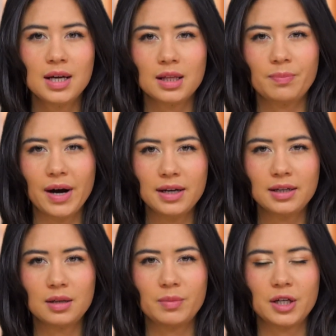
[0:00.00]
The
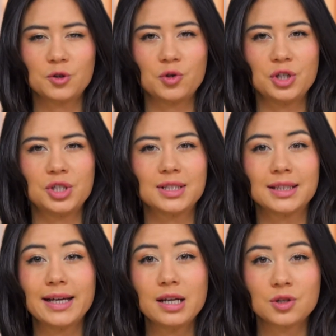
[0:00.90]
Biden administration's
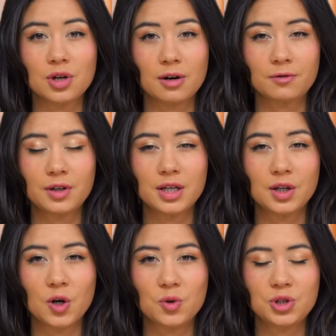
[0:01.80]
latest offer in
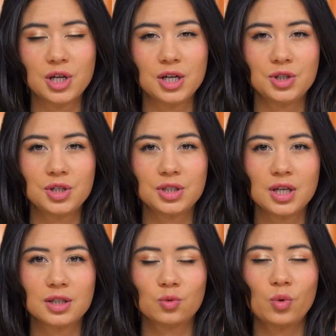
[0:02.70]
negotiations
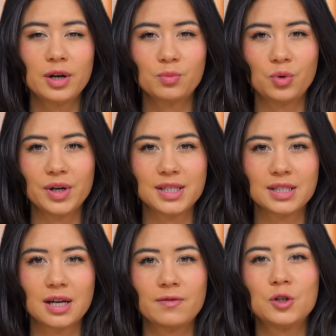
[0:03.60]
is
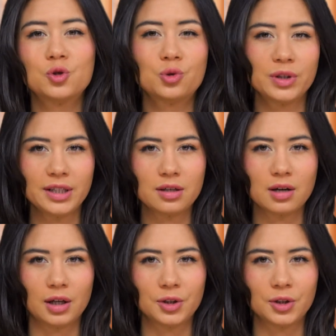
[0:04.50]
$1.7 trillion